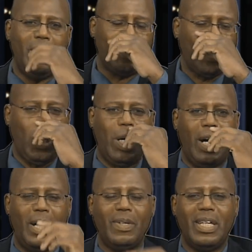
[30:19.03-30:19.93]

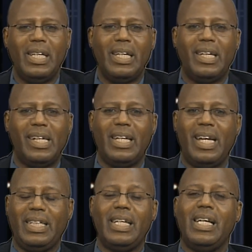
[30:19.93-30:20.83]
So,
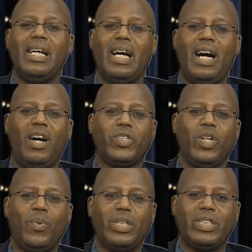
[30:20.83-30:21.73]
hey, I
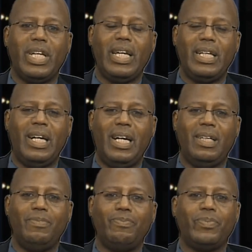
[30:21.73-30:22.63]
also want to say
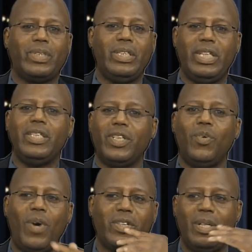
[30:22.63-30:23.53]
to
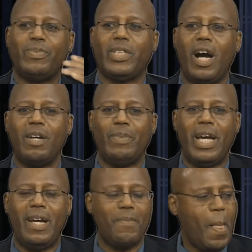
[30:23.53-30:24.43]
Denzel Washington, I'm sorry,
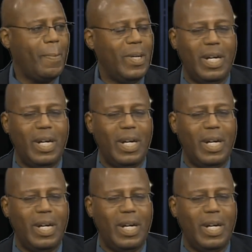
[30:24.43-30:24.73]
man.